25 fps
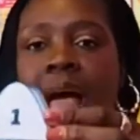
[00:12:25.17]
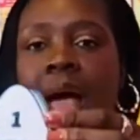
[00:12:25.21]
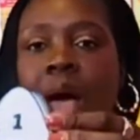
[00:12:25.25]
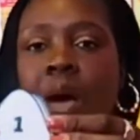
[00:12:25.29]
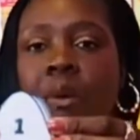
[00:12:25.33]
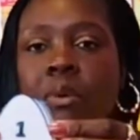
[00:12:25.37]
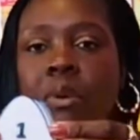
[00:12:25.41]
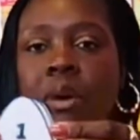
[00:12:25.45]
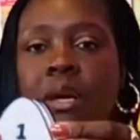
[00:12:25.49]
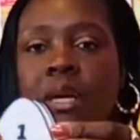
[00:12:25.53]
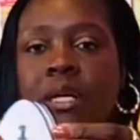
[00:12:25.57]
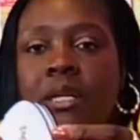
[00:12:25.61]

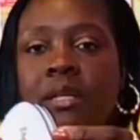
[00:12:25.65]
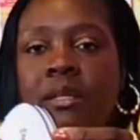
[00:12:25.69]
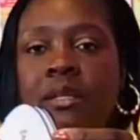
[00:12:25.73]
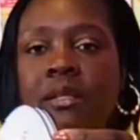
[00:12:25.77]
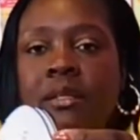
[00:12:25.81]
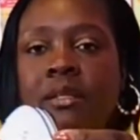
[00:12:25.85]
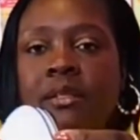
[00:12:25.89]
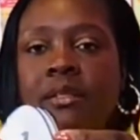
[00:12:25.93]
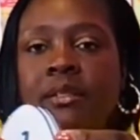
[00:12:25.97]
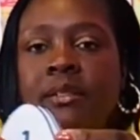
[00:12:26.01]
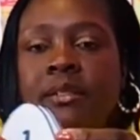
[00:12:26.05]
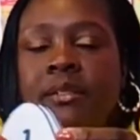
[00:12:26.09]
one?
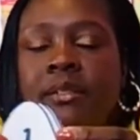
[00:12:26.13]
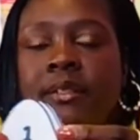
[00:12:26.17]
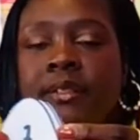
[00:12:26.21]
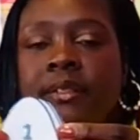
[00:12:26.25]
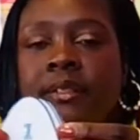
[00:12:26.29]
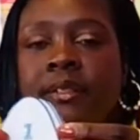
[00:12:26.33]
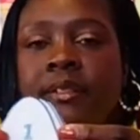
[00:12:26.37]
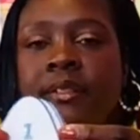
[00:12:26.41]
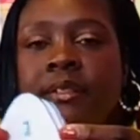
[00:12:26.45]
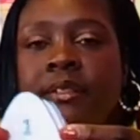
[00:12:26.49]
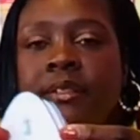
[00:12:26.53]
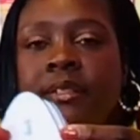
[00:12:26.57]

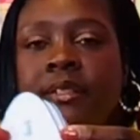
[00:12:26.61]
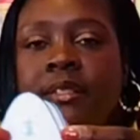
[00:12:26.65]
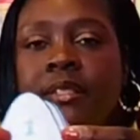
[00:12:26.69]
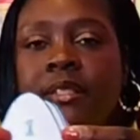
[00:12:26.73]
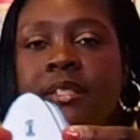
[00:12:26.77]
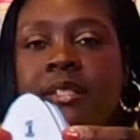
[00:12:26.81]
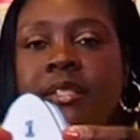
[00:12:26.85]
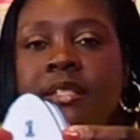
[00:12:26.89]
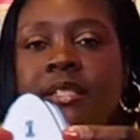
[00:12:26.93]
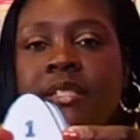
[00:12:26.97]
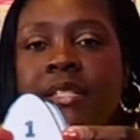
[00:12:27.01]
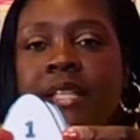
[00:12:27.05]

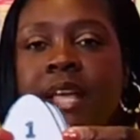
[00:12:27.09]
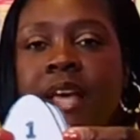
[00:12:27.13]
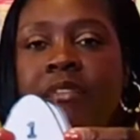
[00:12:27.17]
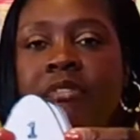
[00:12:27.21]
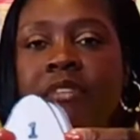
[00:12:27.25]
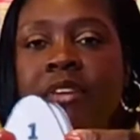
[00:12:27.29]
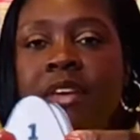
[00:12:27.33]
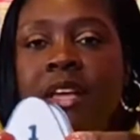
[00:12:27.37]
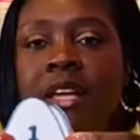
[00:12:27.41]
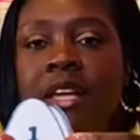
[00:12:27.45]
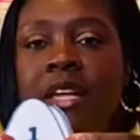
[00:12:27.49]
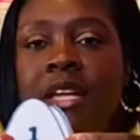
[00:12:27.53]

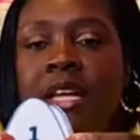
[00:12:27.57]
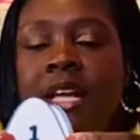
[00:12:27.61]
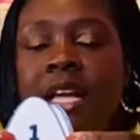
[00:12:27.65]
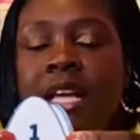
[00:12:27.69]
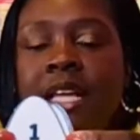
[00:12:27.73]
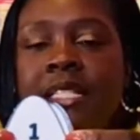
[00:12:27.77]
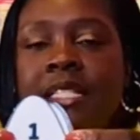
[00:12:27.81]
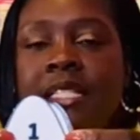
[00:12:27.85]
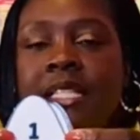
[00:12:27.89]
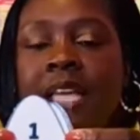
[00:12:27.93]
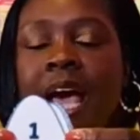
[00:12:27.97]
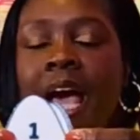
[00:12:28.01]
7 is
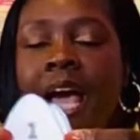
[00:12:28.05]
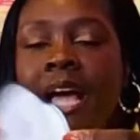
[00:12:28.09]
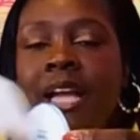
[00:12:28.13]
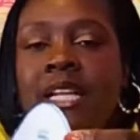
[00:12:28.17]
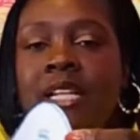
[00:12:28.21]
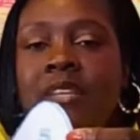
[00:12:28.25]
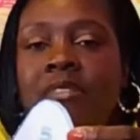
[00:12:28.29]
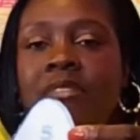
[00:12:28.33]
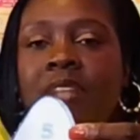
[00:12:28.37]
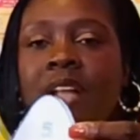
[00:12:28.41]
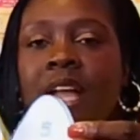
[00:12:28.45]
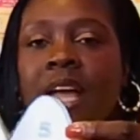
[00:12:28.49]
kind of
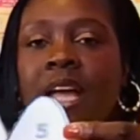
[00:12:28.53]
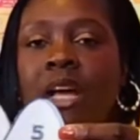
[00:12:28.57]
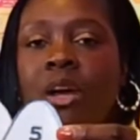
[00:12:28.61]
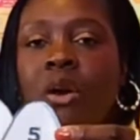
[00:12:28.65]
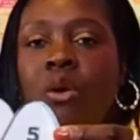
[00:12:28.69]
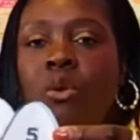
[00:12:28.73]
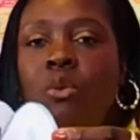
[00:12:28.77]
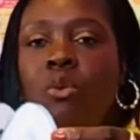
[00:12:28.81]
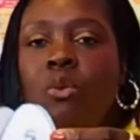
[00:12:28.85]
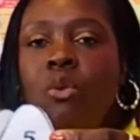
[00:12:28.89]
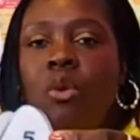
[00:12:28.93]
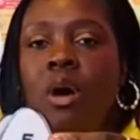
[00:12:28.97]
like a
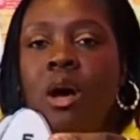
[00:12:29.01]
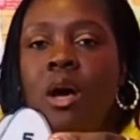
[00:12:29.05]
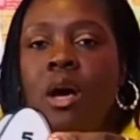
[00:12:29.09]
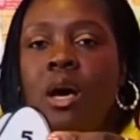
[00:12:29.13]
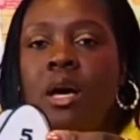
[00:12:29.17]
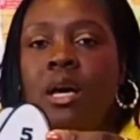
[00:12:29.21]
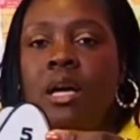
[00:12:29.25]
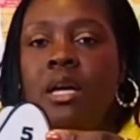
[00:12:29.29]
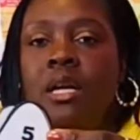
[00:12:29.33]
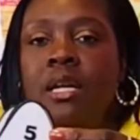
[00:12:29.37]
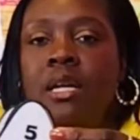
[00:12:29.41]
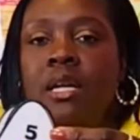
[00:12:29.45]

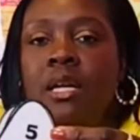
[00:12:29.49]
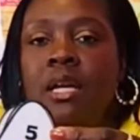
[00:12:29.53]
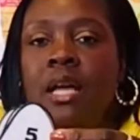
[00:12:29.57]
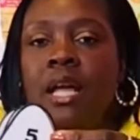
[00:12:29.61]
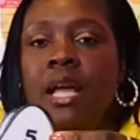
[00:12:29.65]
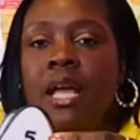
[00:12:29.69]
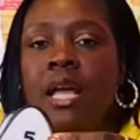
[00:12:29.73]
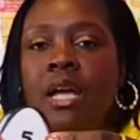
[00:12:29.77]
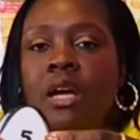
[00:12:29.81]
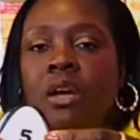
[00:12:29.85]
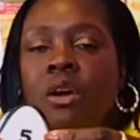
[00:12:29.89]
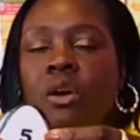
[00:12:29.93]
1. It
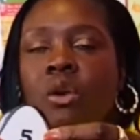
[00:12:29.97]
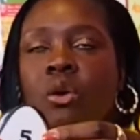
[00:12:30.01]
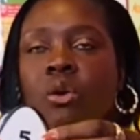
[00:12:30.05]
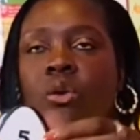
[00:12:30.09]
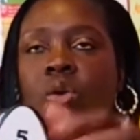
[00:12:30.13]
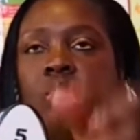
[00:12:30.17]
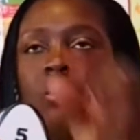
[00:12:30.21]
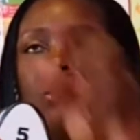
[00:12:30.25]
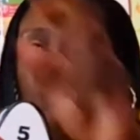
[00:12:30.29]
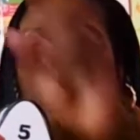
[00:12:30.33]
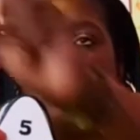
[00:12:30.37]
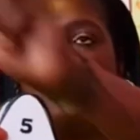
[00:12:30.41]

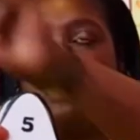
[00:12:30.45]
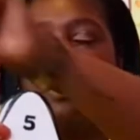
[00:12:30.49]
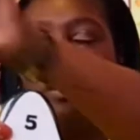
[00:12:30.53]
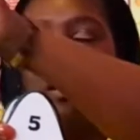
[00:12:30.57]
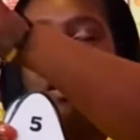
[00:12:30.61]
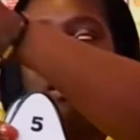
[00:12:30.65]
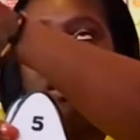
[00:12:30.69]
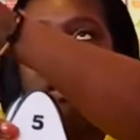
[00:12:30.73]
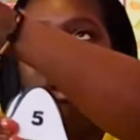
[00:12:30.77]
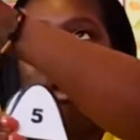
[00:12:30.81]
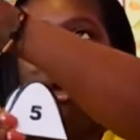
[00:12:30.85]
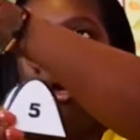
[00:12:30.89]
goes
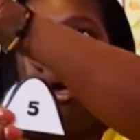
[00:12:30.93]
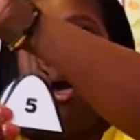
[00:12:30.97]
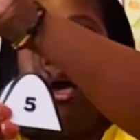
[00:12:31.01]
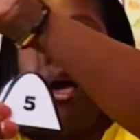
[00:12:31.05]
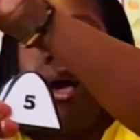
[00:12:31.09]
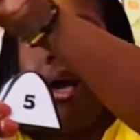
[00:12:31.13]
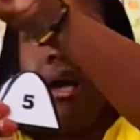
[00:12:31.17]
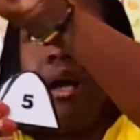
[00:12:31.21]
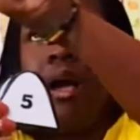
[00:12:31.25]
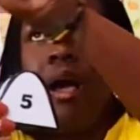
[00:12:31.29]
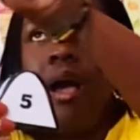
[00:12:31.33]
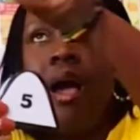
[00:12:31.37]

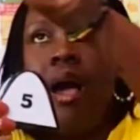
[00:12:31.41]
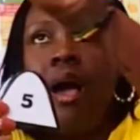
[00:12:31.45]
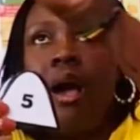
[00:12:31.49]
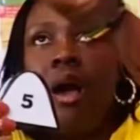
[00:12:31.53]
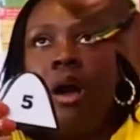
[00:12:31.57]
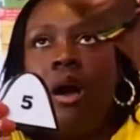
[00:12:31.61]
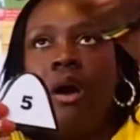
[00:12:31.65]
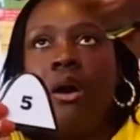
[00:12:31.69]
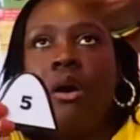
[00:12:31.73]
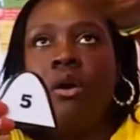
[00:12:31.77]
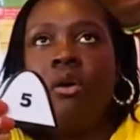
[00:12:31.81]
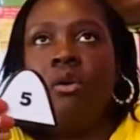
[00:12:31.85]

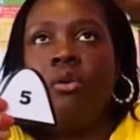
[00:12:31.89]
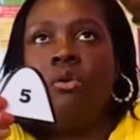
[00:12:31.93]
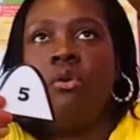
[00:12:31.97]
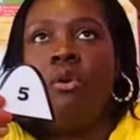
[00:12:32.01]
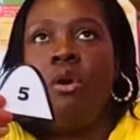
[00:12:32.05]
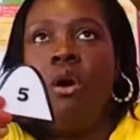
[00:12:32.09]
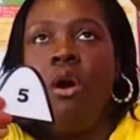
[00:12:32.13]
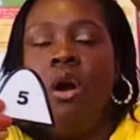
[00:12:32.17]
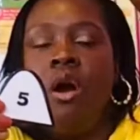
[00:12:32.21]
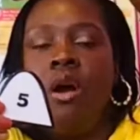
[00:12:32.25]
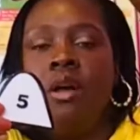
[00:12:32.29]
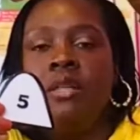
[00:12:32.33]

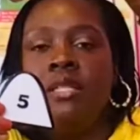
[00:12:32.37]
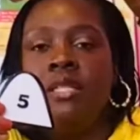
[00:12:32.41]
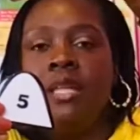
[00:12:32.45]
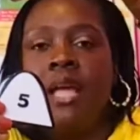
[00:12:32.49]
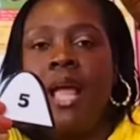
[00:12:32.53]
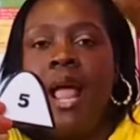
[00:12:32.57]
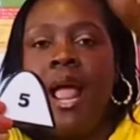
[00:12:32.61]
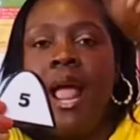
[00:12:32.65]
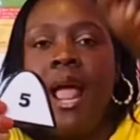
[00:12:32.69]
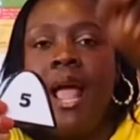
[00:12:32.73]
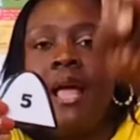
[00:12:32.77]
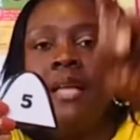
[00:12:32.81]
across
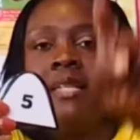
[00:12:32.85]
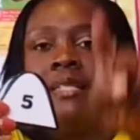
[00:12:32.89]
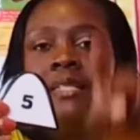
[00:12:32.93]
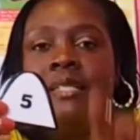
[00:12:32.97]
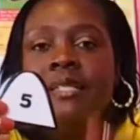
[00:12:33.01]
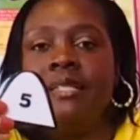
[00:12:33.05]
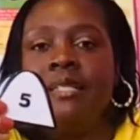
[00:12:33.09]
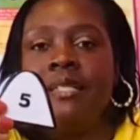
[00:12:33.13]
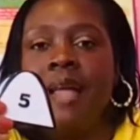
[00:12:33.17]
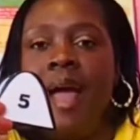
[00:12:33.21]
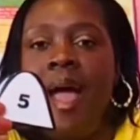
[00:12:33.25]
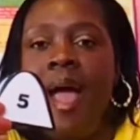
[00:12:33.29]
and
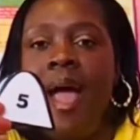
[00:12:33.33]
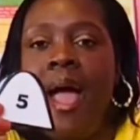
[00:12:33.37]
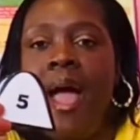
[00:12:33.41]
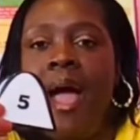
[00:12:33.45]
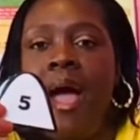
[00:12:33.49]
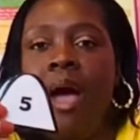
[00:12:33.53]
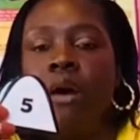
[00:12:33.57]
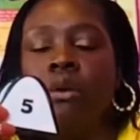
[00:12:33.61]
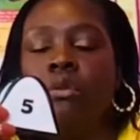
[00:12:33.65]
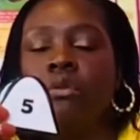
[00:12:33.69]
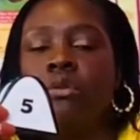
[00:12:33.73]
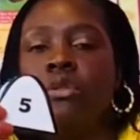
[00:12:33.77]

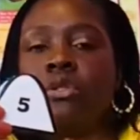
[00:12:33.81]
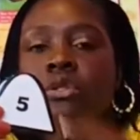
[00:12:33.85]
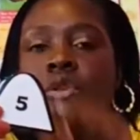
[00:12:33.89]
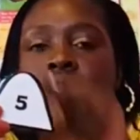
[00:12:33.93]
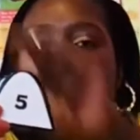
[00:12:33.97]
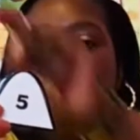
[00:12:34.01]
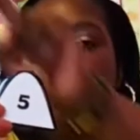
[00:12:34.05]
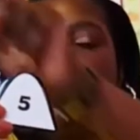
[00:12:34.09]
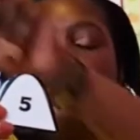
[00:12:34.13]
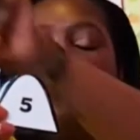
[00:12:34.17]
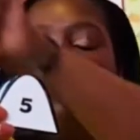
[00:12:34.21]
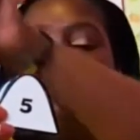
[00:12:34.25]
down. So you're
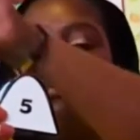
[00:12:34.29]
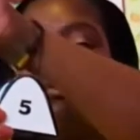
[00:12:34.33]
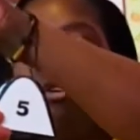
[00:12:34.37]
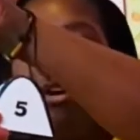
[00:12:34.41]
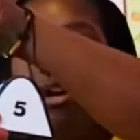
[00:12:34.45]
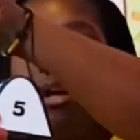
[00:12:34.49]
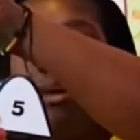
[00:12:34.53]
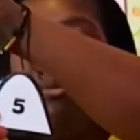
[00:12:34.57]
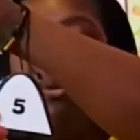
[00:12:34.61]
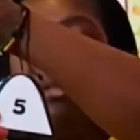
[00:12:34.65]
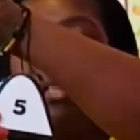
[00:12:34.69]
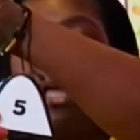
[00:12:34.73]
looking for a number
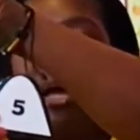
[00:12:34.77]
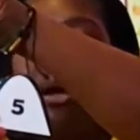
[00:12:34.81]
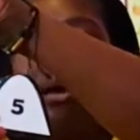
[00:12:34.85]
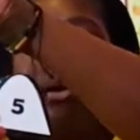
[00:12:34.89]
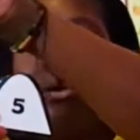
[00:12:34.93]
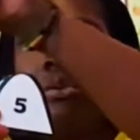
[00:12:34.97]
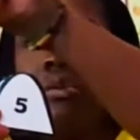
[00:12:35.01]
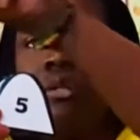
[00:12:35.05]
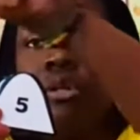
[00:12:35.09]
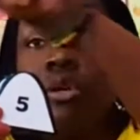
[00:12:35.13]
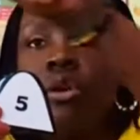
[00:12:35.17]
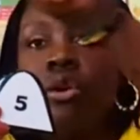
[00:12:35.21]
that goes
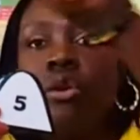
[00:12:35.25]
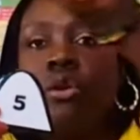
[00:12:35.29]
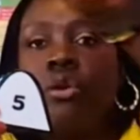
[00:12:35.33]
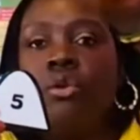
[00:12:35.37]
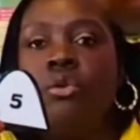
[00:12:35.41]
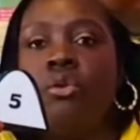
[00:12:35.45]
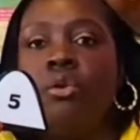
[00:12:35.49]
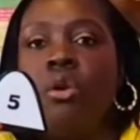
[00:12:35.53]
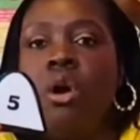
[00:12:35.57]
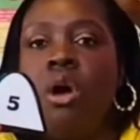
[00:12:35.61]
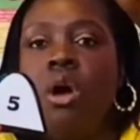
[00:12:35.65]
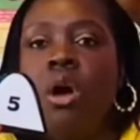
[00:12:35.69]

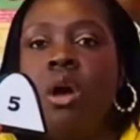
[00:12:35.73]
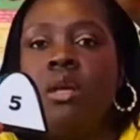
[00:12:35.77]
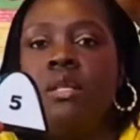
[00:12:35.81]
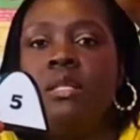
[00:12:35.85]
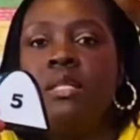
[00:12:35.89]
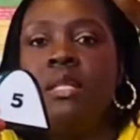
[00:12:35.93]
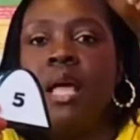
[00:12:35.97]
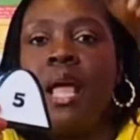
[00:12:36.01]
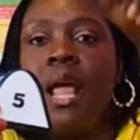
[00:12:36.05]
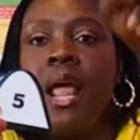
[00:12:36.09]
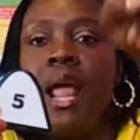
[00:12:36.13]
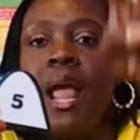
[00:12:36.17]
across
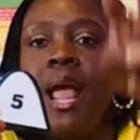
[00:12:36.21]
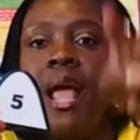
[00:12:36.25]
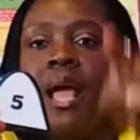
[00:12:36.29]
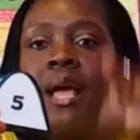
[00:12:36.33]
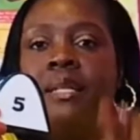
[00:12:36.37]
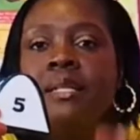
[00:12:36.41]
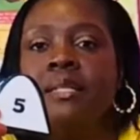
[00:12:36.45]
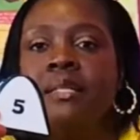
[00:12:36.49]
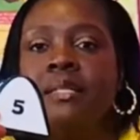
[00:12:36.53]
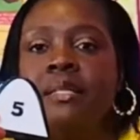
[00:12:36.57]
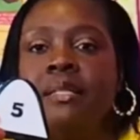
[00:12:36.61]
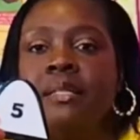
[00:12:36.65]

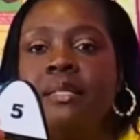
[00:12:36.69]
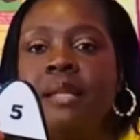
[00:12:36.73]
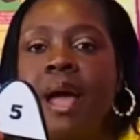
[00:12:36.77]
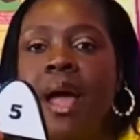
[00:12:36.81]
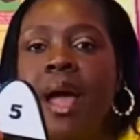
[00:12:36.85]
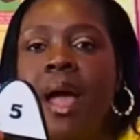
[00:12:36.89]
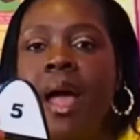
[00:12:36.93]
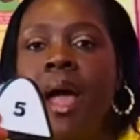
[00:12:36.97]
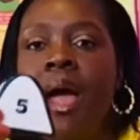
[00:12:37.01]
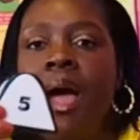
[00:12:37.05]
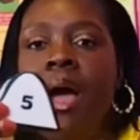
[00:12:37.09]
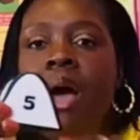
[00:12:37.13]
and
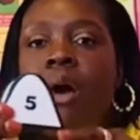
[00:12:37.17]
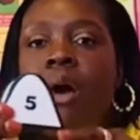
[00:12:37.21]
down.